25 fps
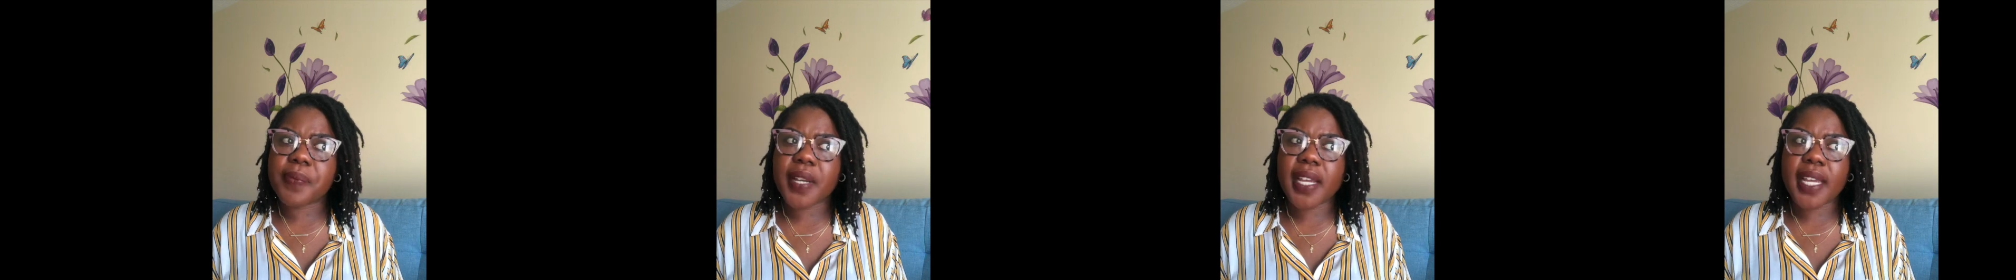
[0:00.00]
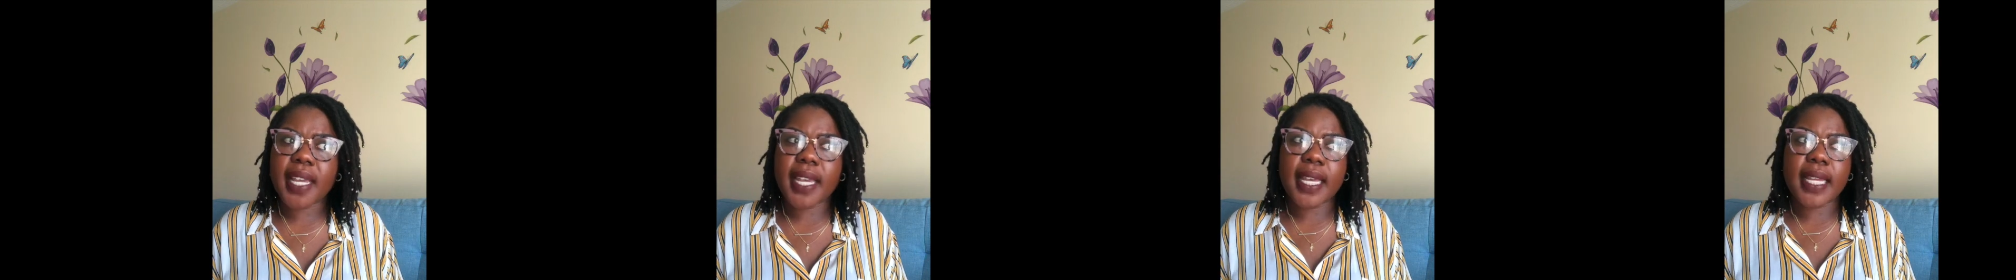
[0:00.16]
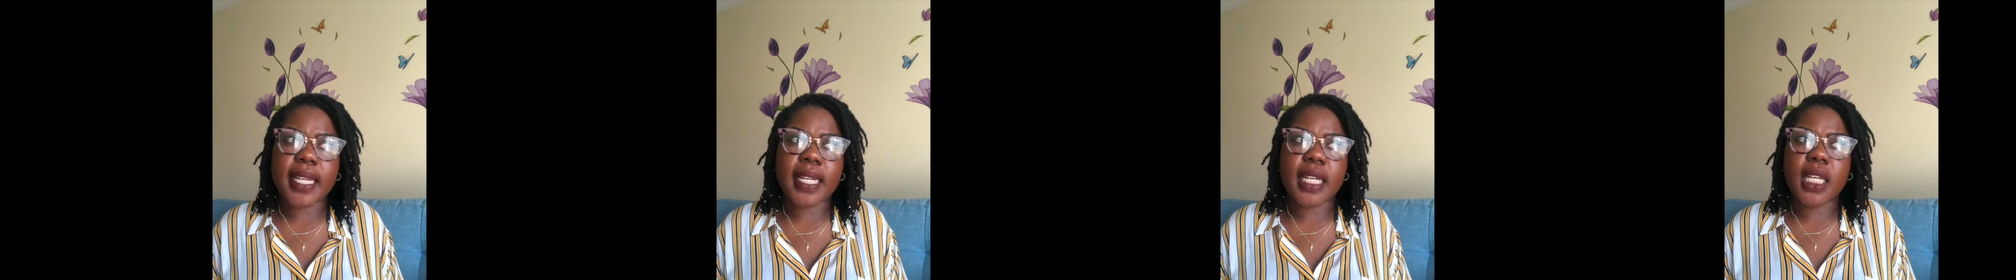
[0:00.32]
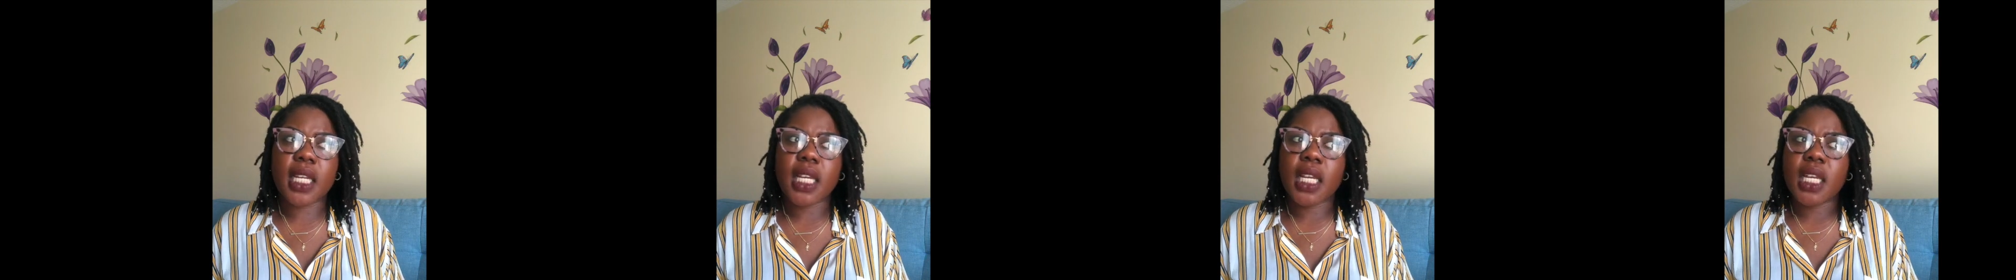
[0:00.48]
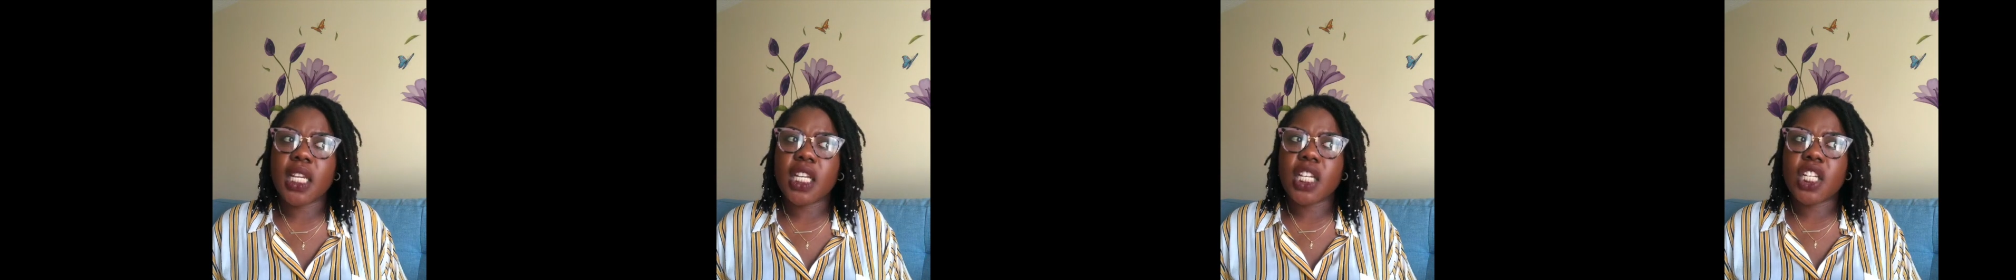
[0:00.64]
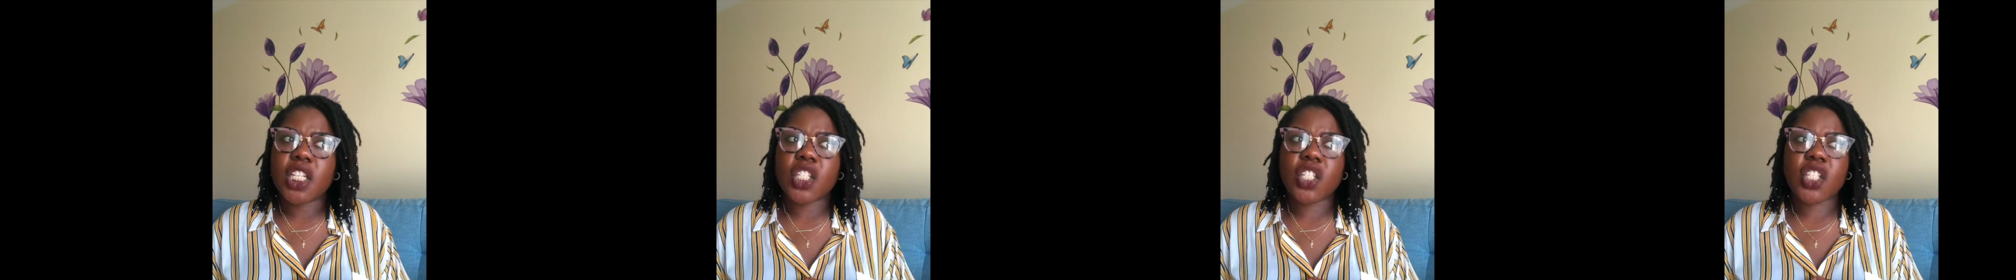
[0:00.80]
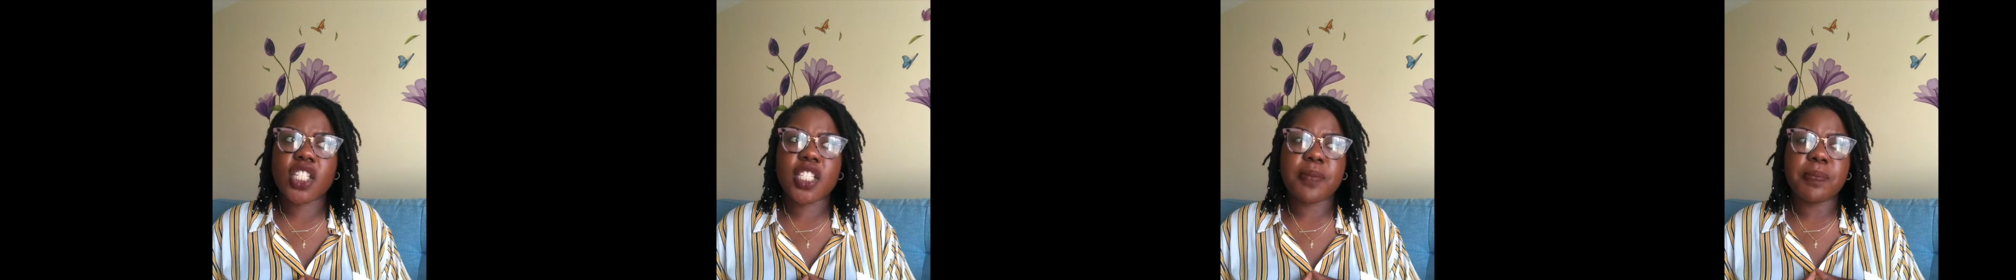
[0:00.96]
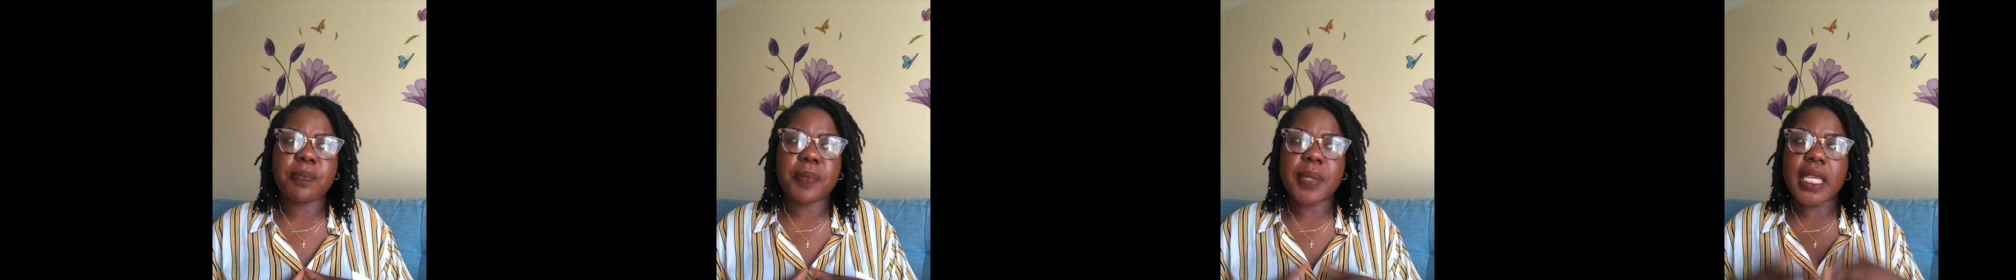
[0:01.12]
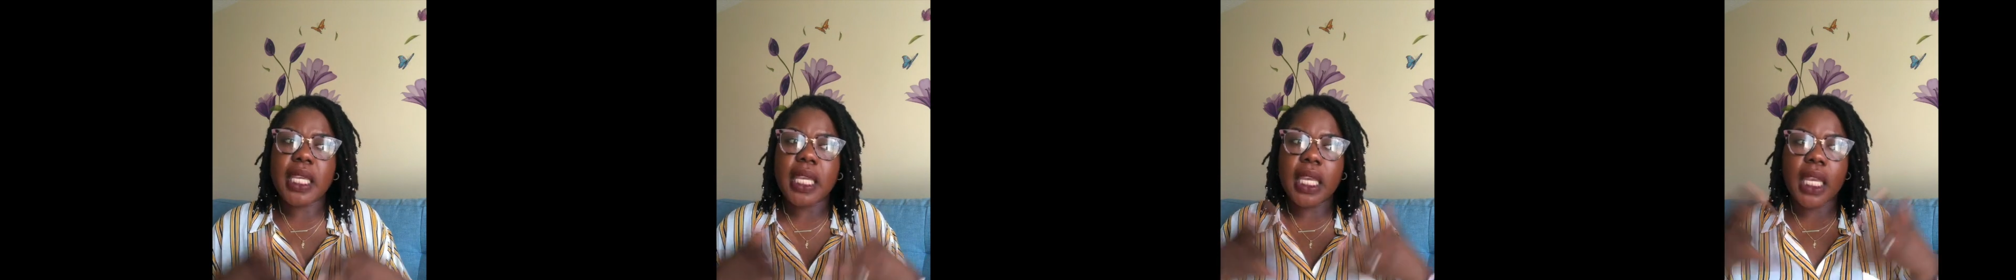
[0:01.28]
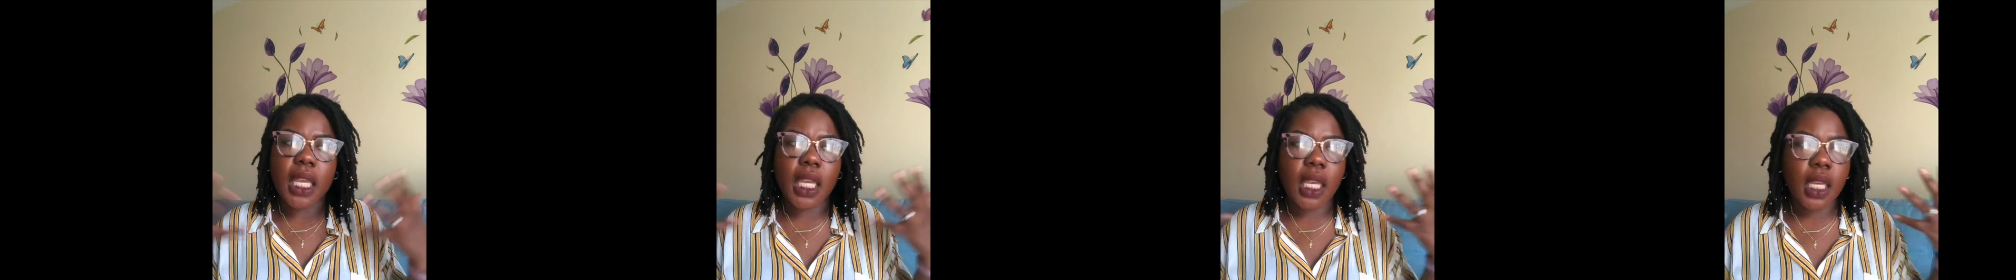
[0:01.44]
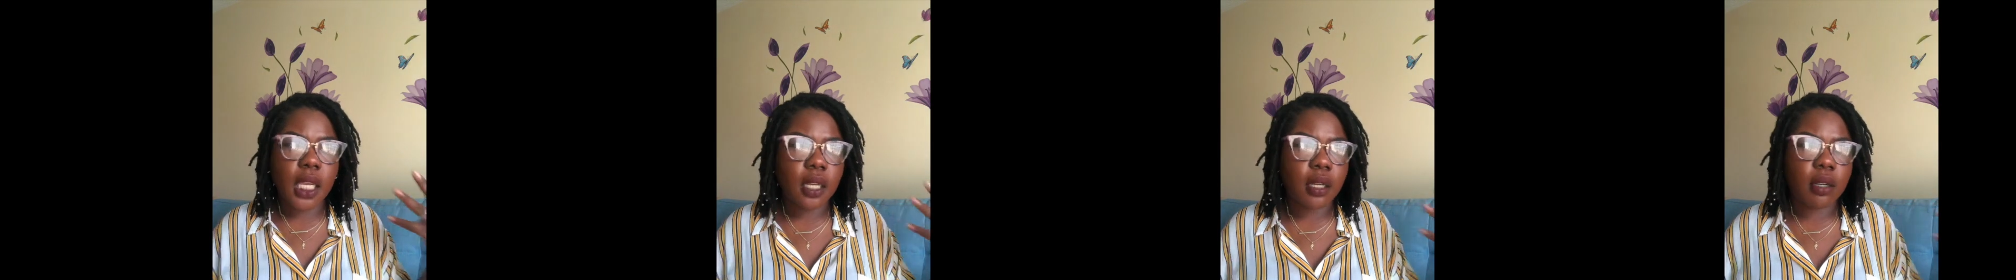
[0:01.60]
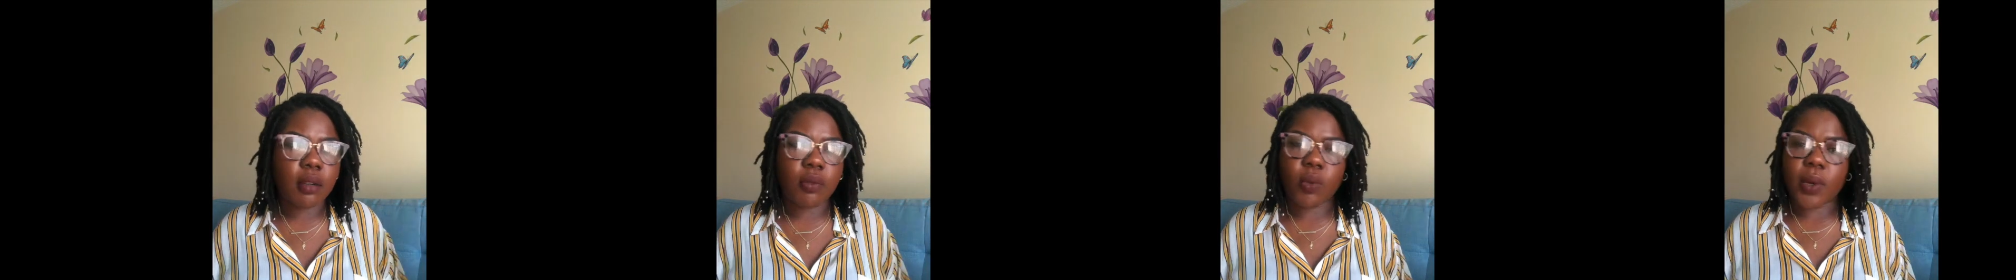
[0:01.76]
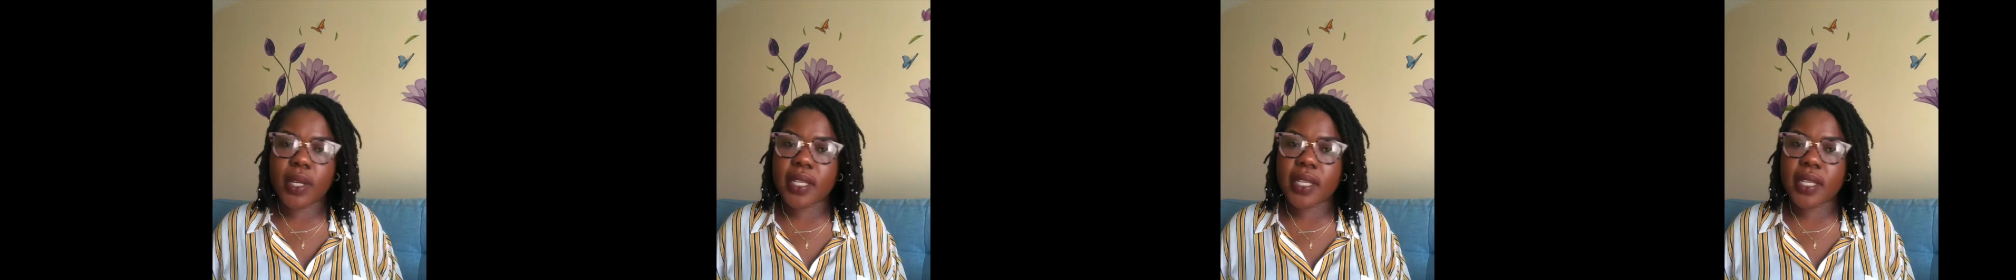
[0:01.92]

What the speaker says: Again, just being